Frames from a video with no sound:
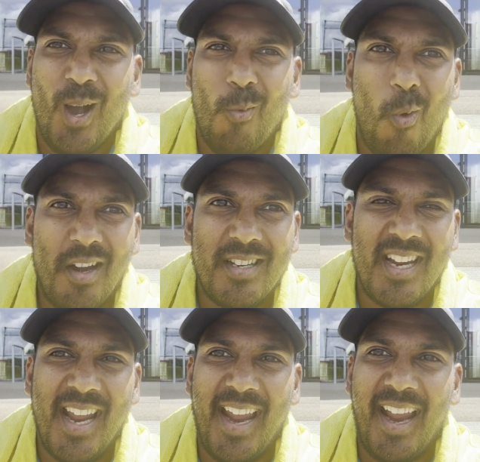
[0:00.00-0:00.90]
1
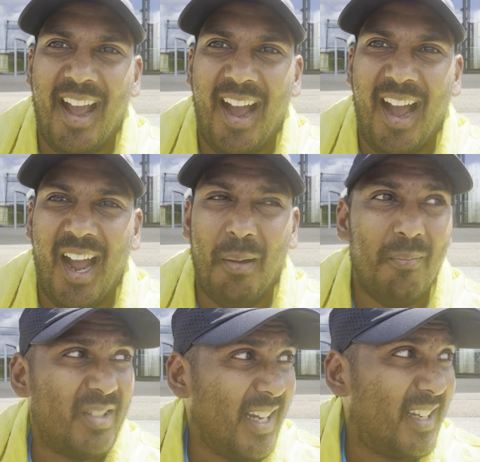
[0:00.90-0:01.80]
year.
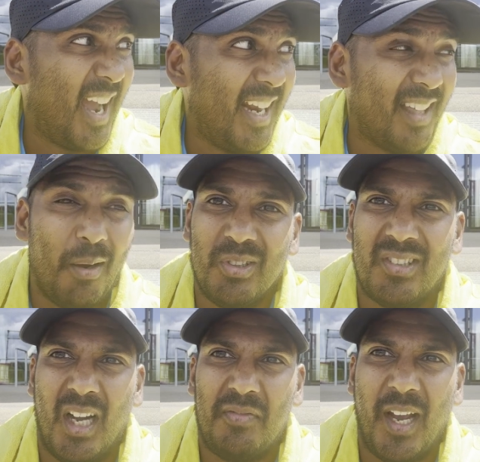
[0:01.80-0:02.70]
10k, that was
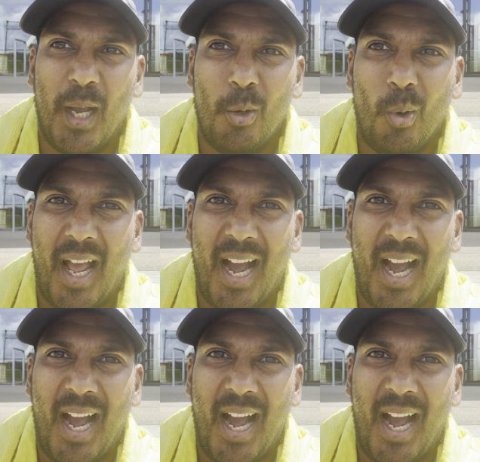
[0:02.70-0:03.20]
tough. Going all